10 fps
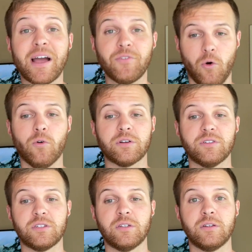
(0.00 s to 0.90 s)
the
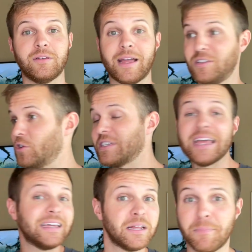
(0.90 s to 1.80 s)
horns and you're
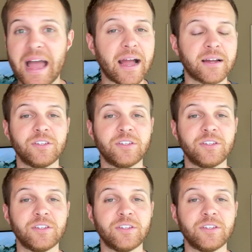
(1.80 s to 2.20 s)
taking it back.